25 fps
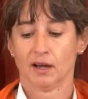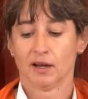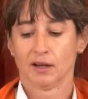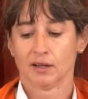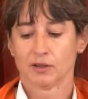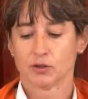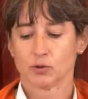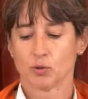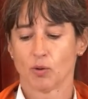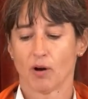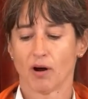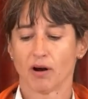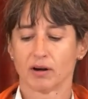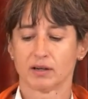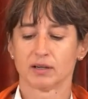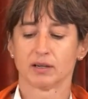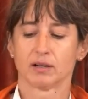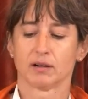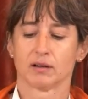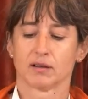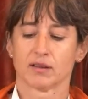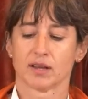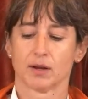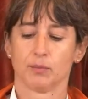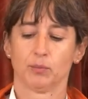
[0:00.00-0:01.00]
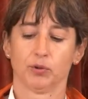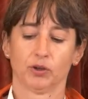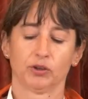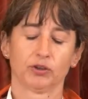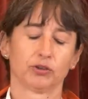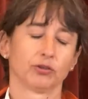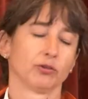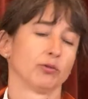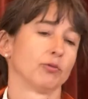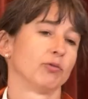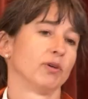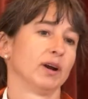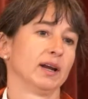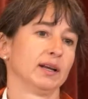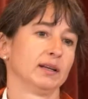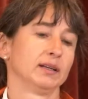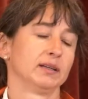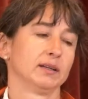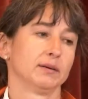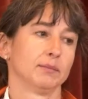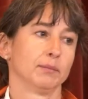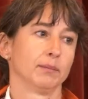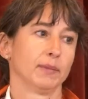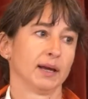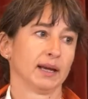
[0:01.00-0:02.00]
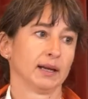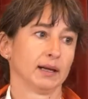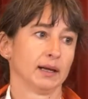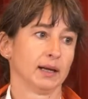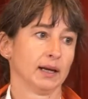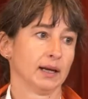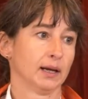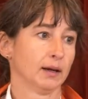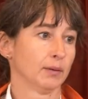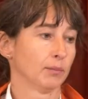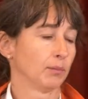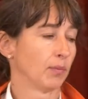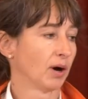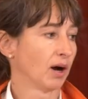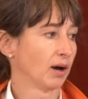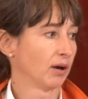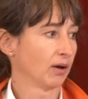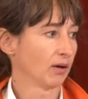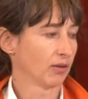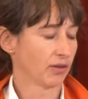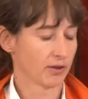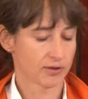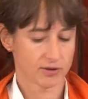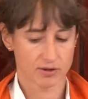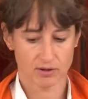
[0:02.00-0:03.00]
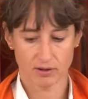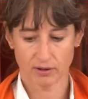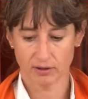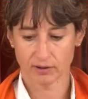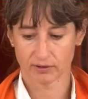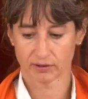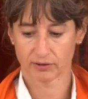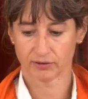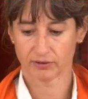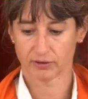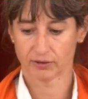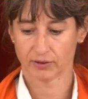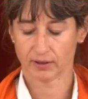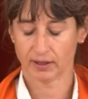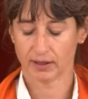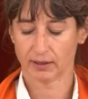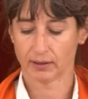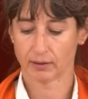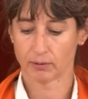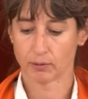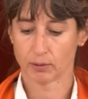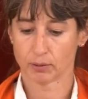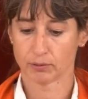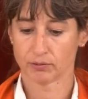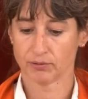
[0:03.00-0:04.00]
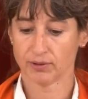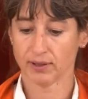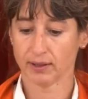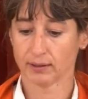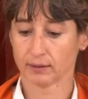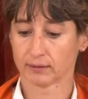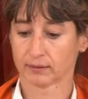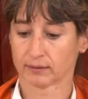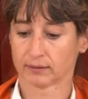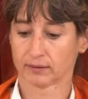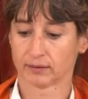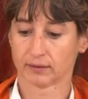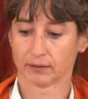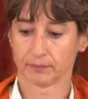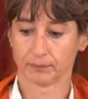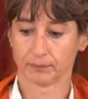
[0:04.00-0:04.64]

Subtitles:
to articles and books read mainly by other scholars in our own fields.